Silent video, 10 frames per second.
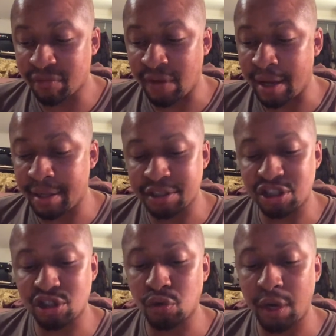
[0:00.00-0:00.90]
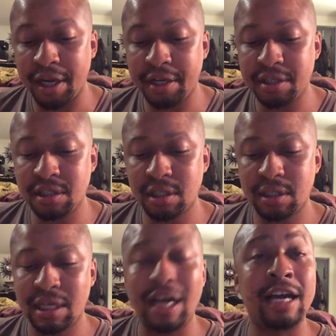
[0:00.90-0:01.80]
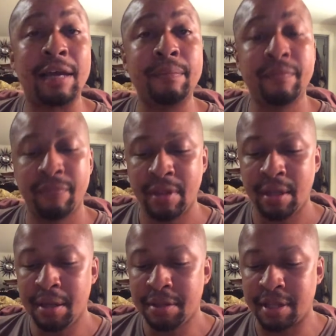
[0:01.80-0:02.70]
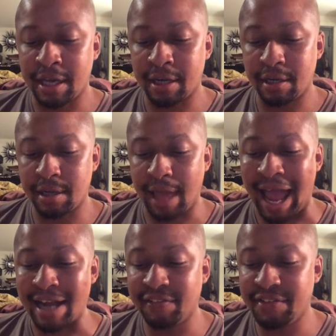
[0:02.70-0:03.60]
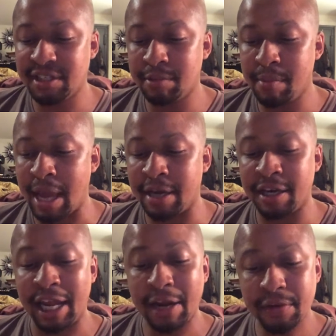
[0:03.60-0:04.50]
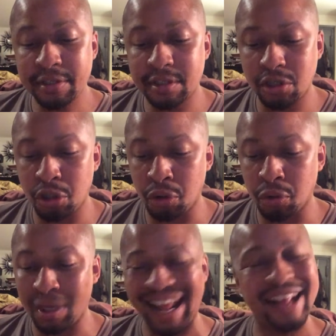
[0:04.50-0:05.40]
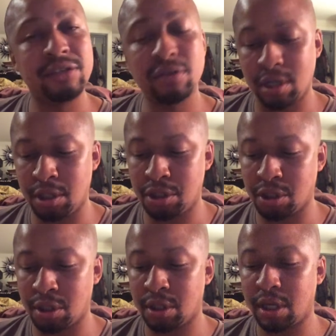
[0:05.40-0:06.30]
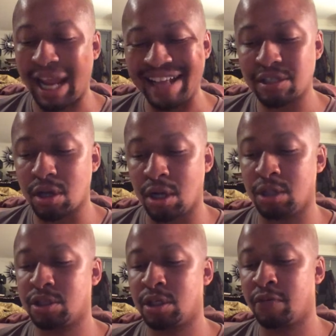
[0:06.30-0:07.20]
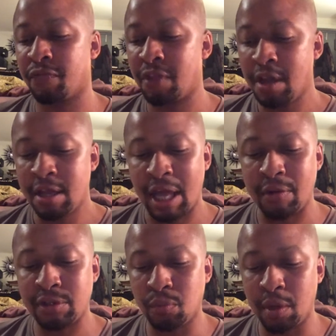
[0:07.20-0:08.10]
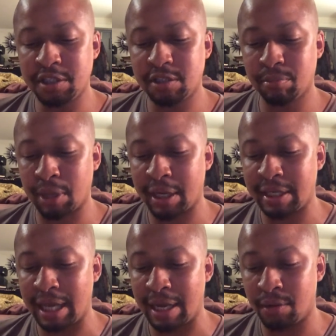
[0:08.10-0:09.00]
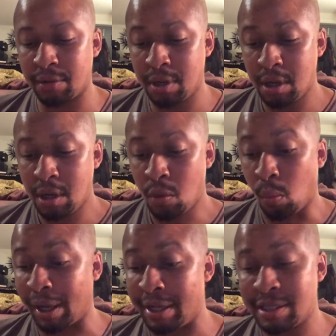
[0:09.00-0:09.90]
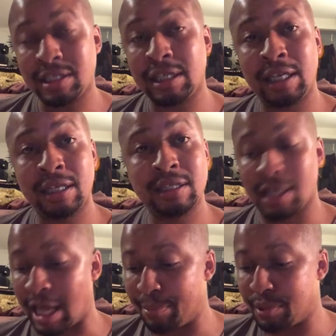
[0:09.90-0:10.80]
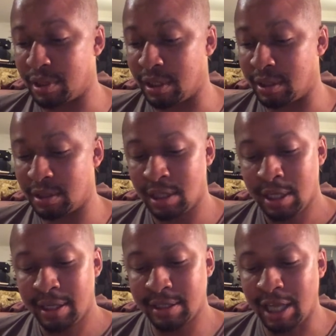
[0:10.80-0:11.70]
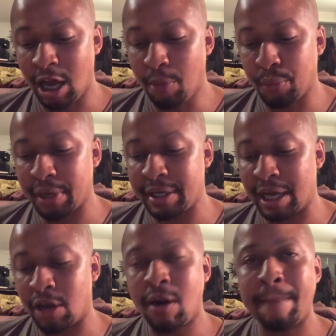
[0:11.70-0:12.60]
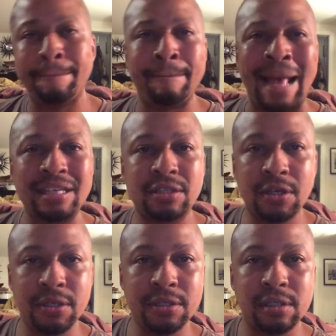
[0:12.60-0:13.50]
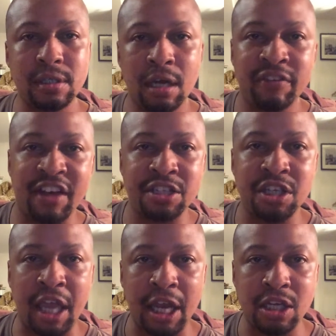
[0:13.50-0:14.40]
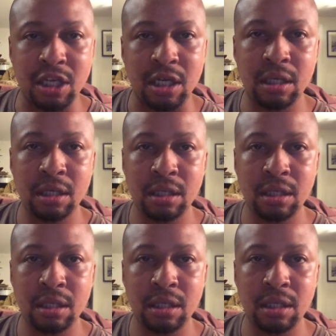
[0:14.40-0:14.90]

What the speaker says: provided a strange time that activism and adherence to cancel culture that was once bringing down Weinsteins and Epsteins is now bringing down masters of education.